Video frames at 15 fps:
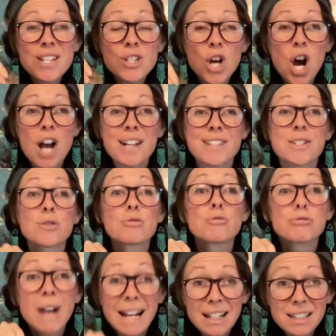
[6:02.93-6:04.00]
and talks
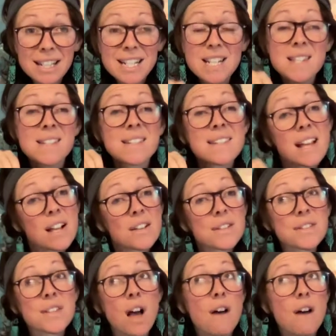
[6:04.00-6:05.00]
directly to the cells